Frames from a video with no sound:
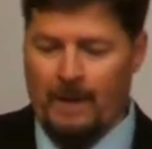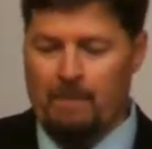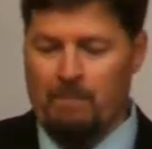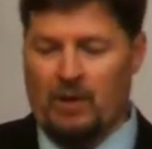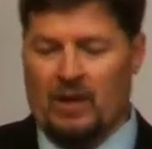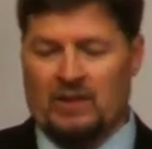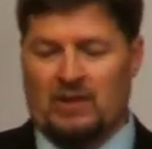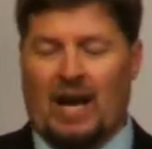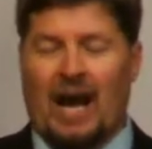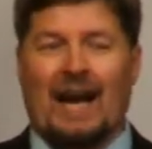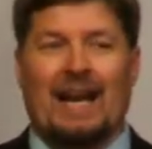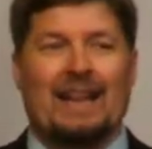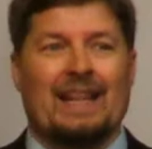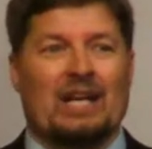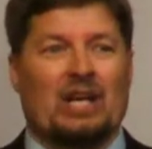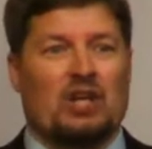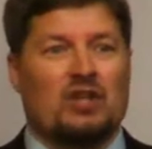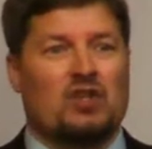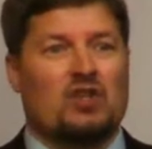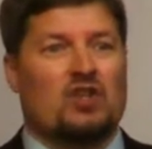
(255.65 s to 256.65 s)
is kind of the
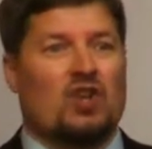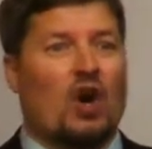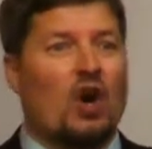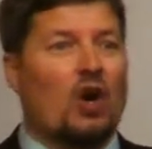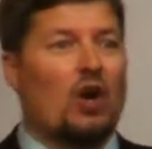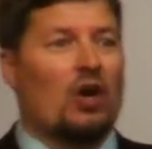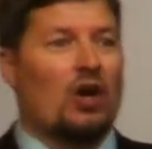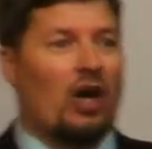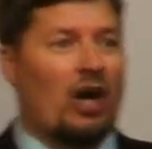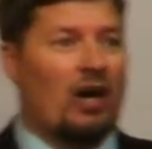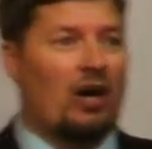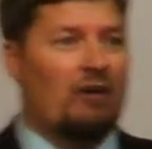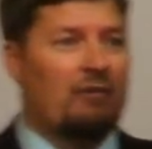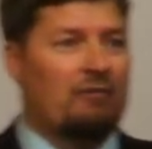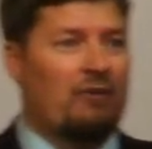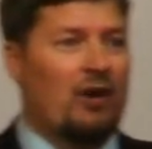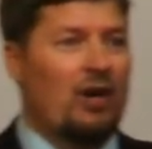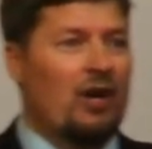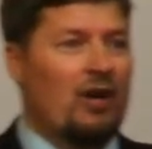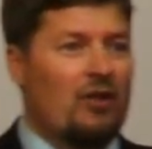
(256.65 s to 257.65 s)
concern
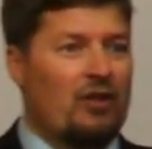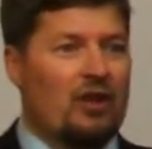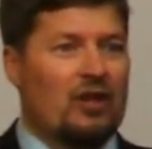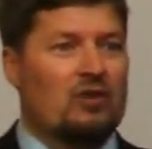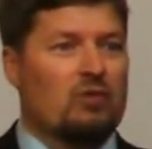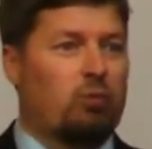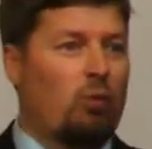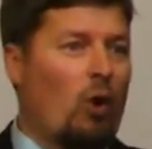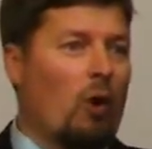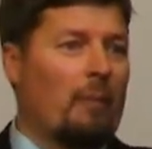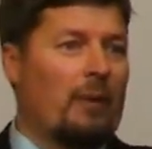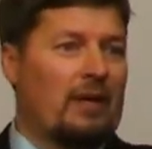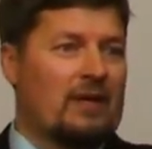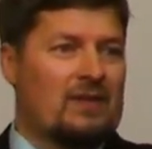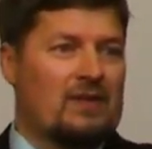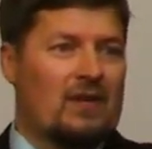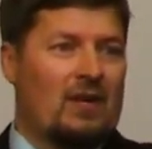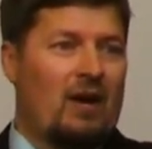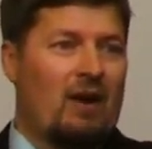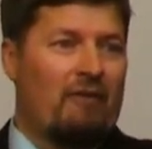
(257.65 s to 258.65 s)
of this
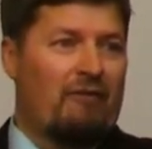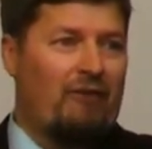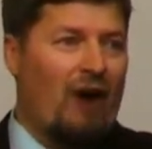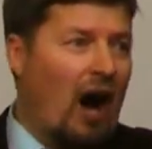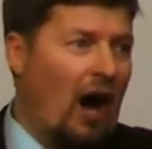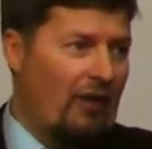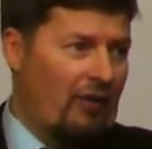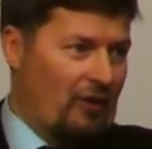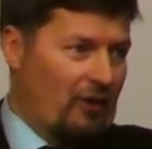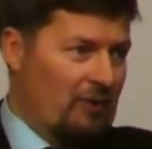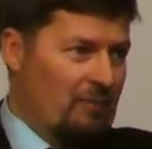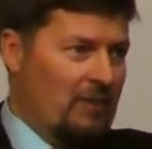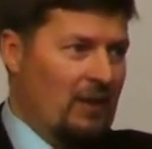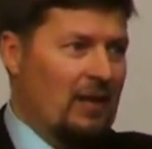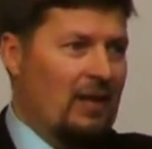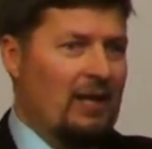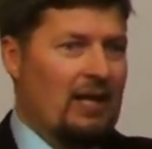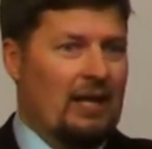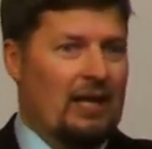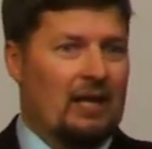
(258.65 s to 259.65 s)
woman's father
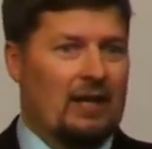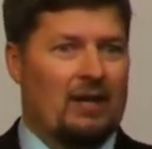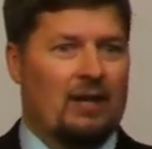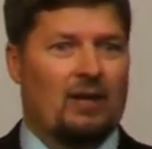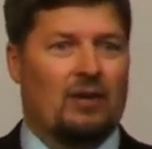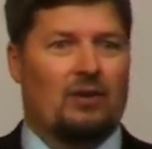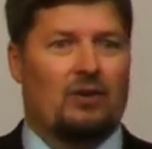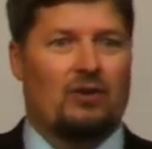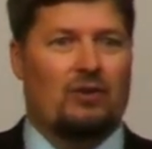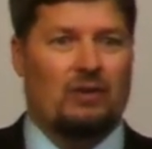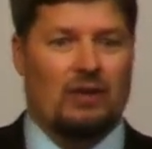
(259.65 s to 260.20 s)
in,